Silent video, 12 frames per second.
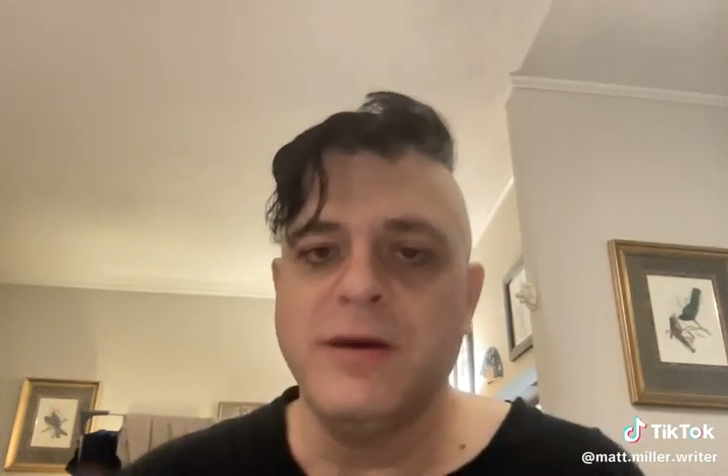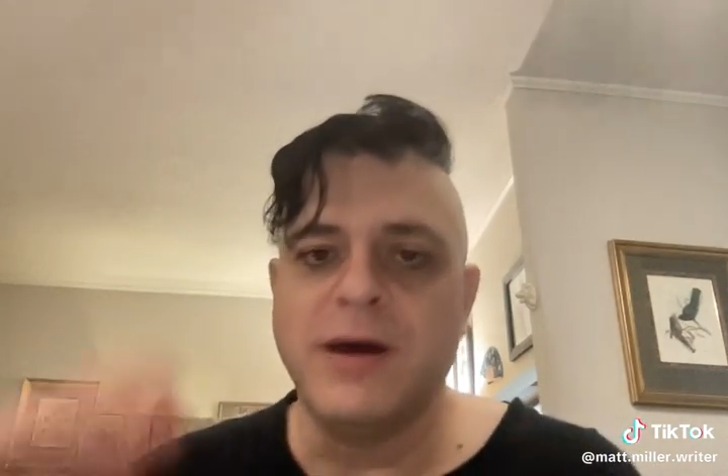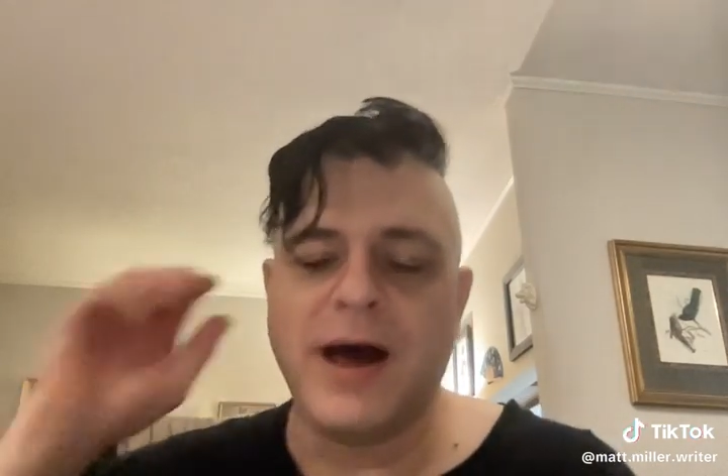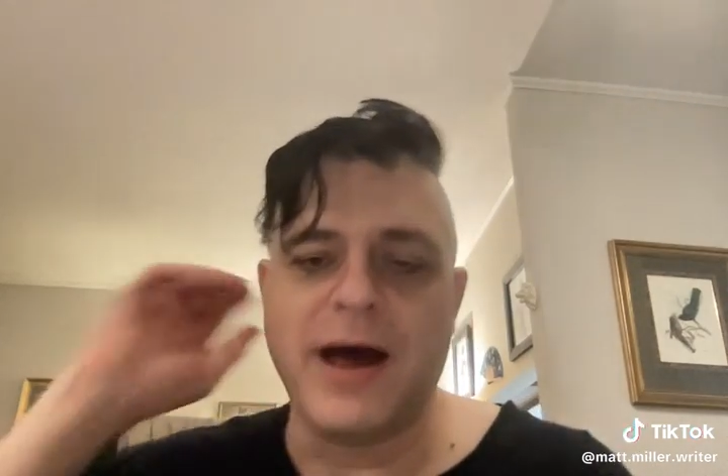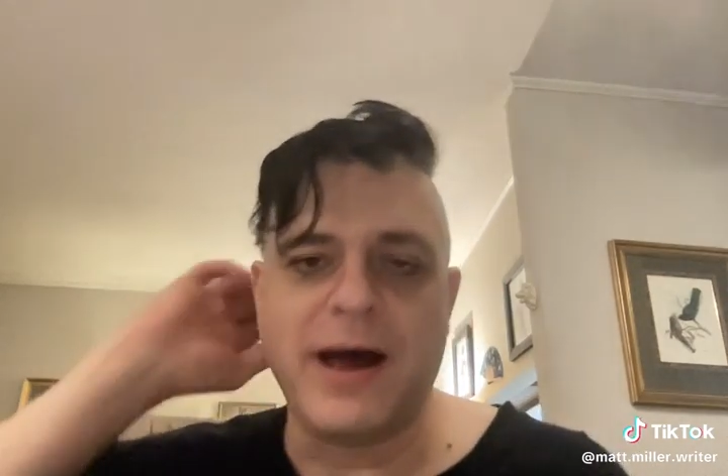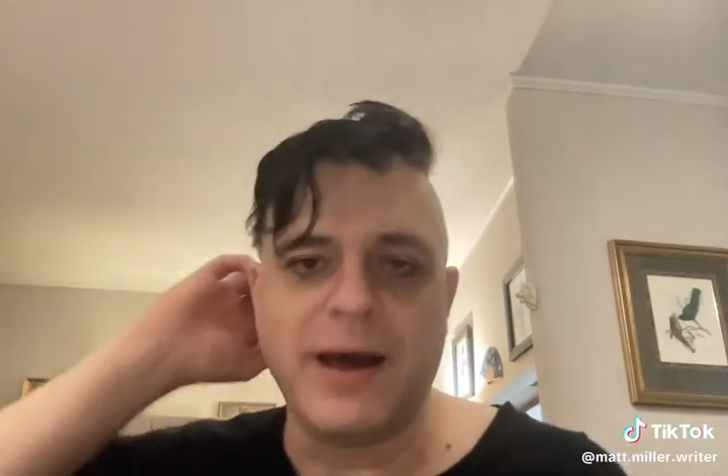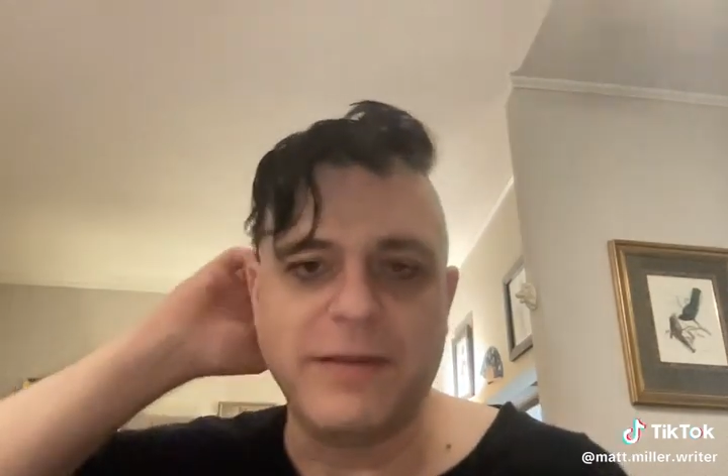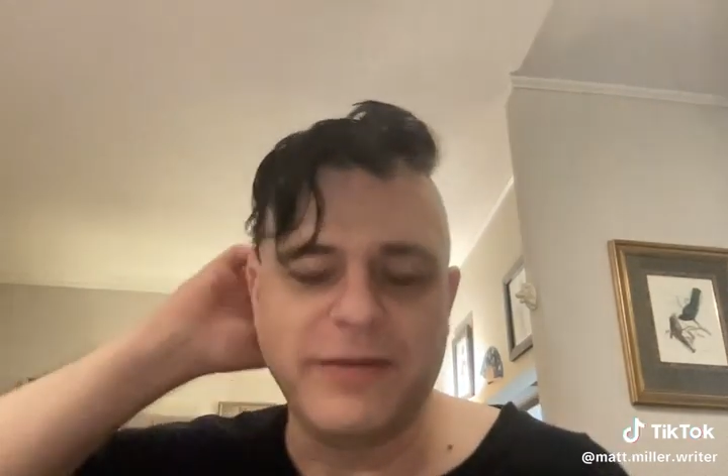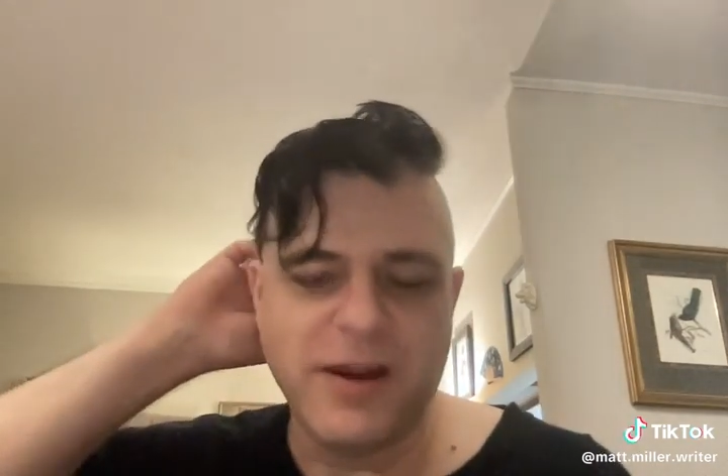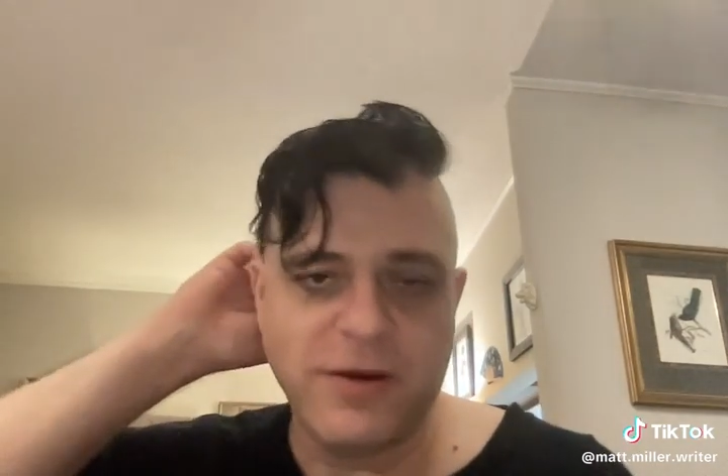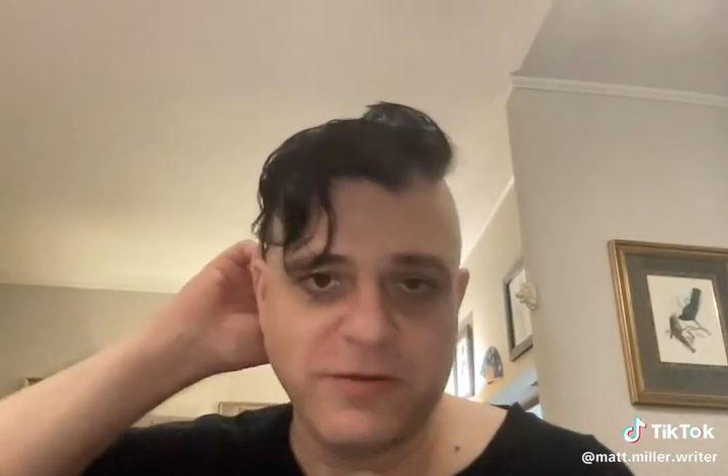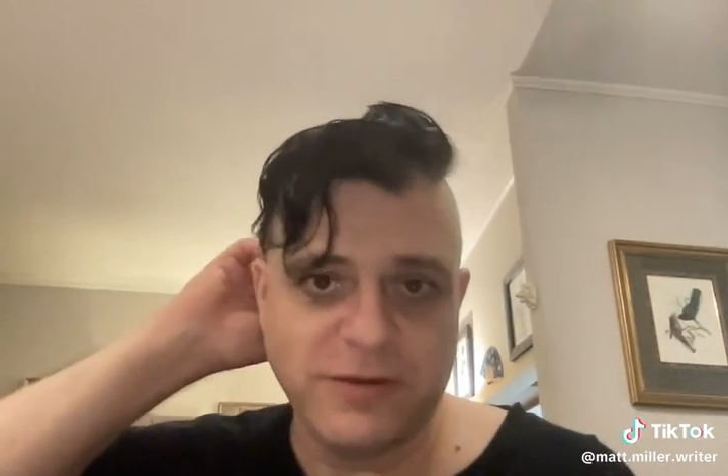Uh,
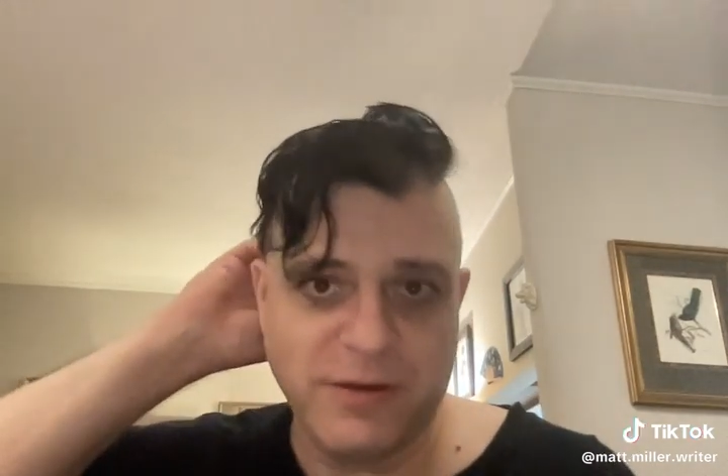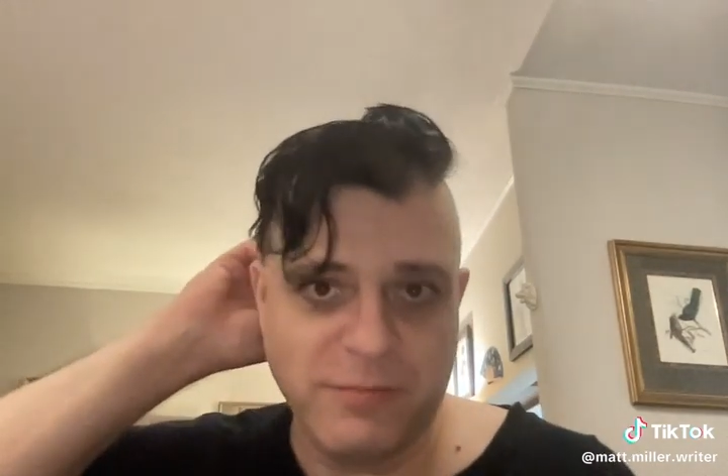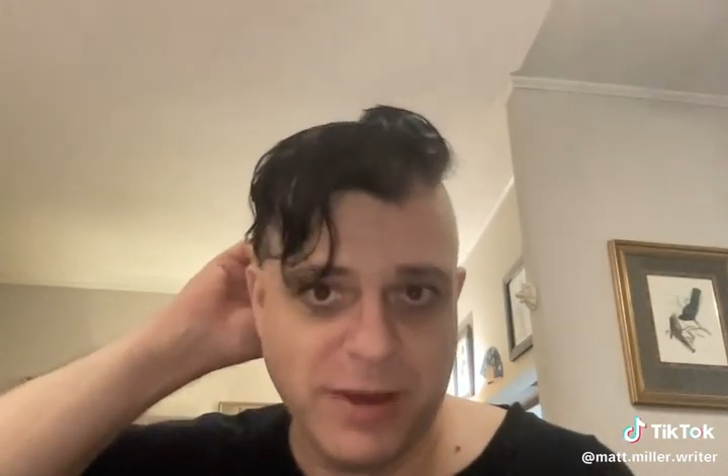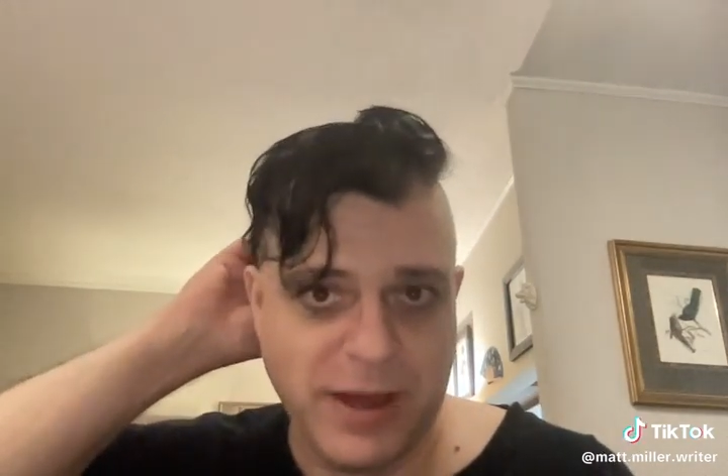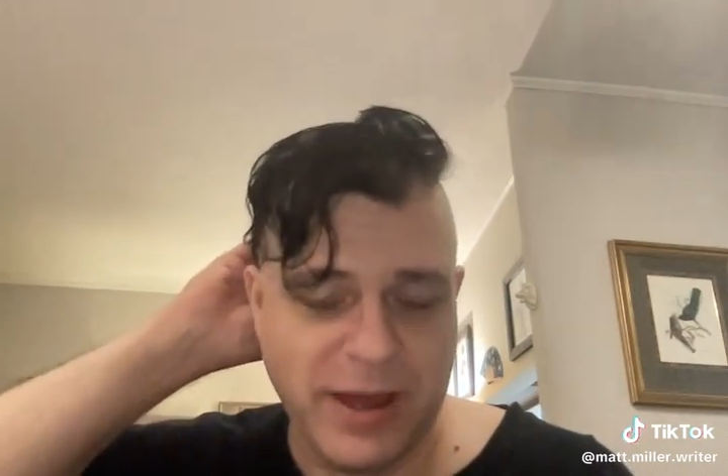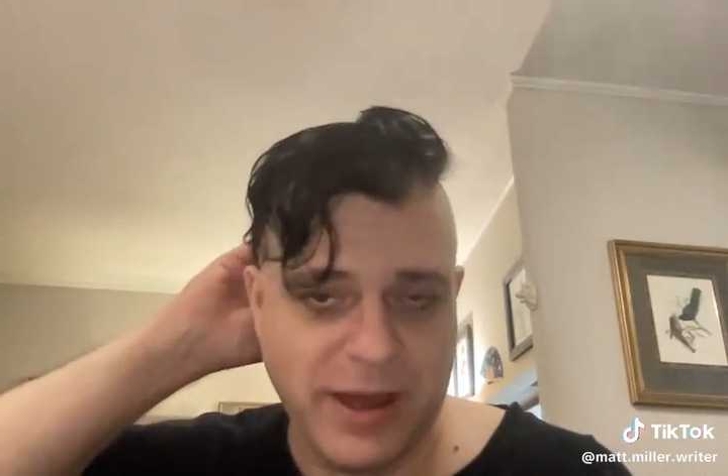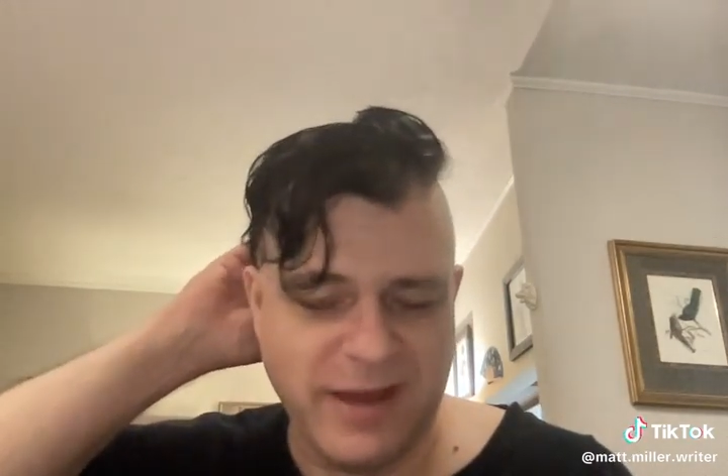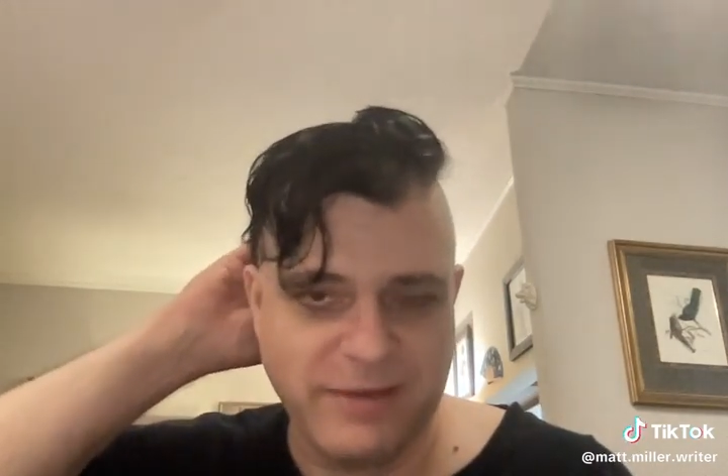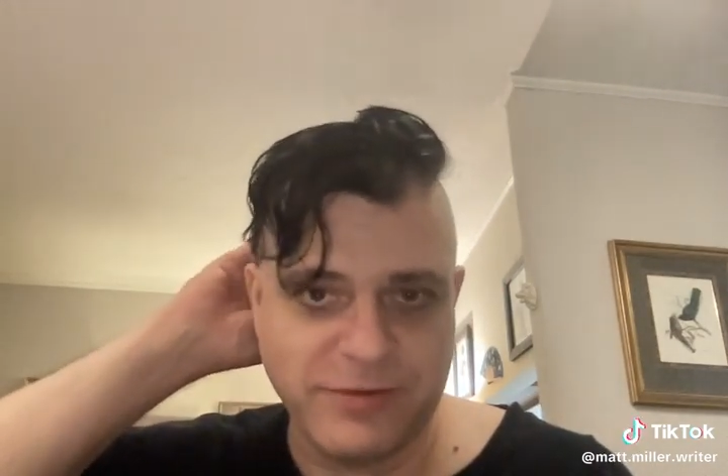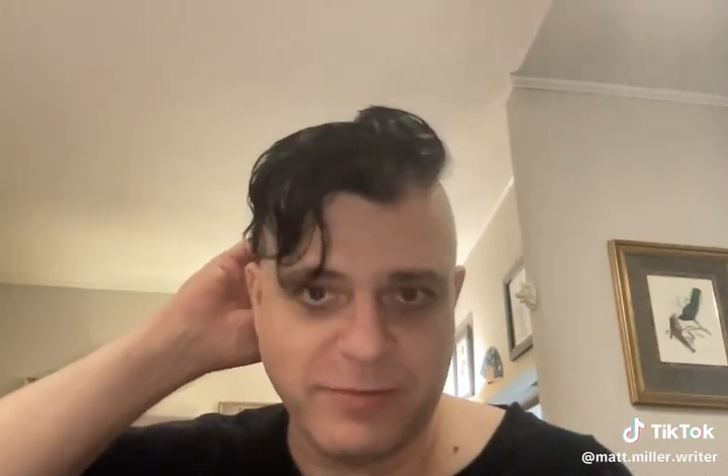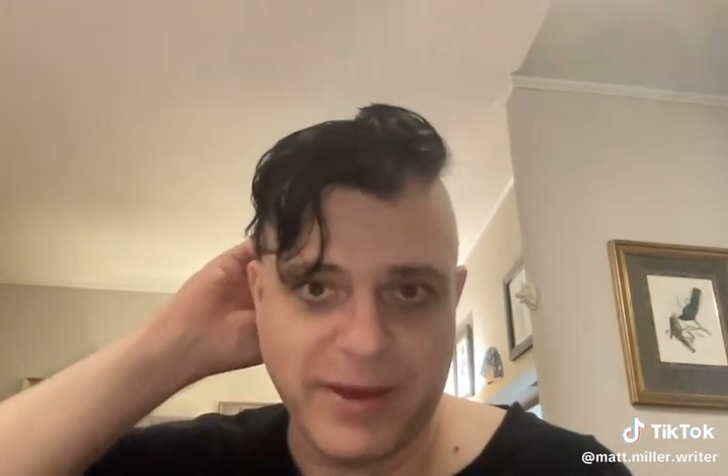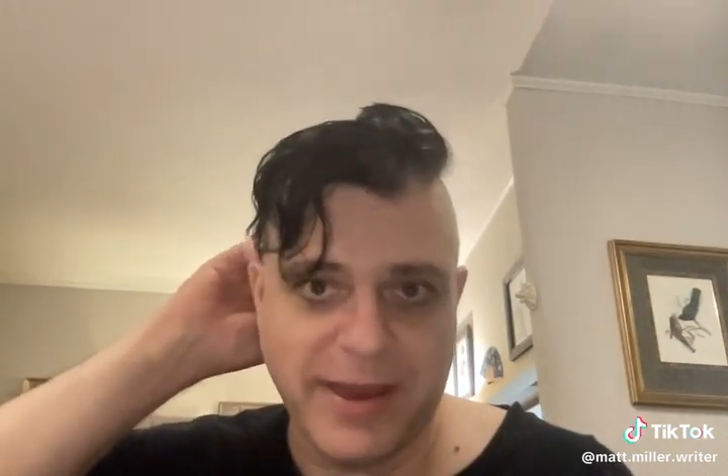there's some uh, some